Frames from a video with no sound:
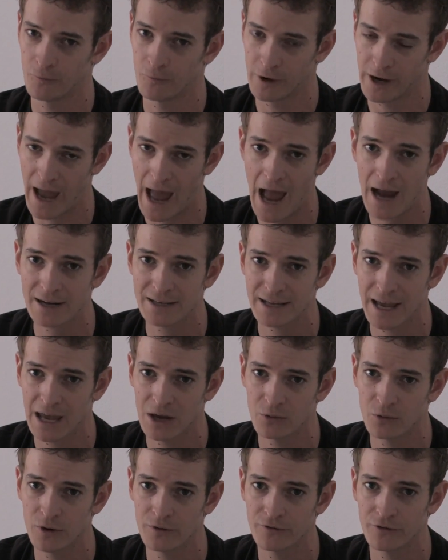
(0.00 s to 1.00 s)
react
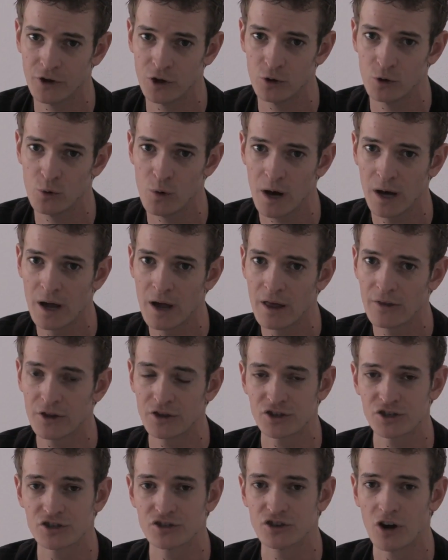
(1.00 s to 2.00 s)
and review
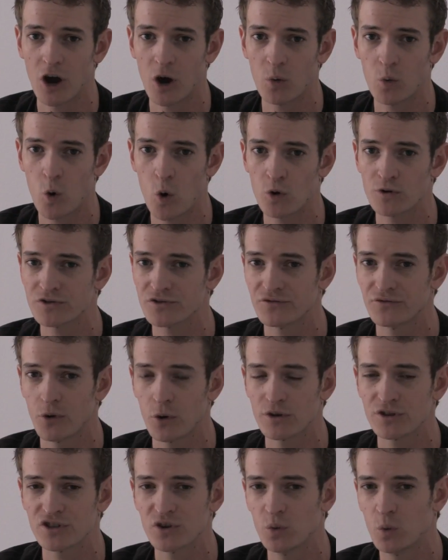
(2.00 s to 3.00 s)
the Star Wars
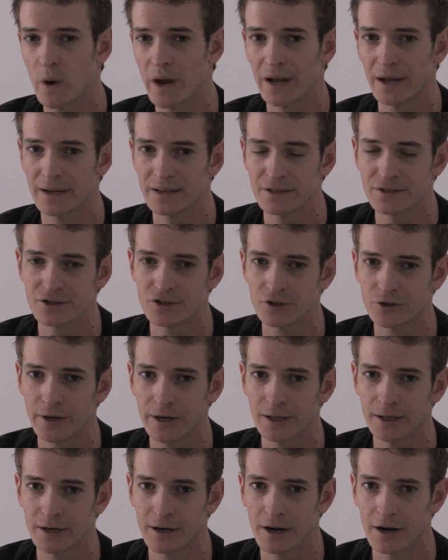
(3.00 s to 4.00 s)
Force Awakens
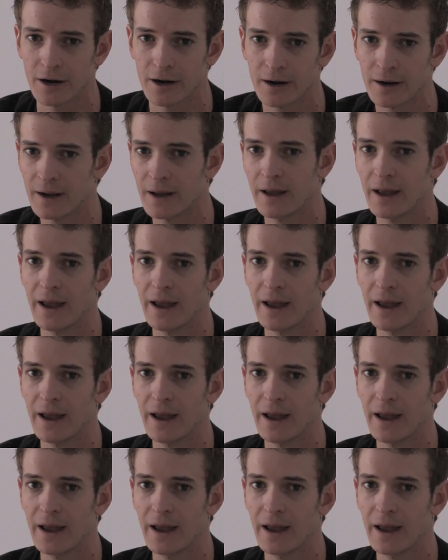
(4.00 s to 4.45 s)
trailer.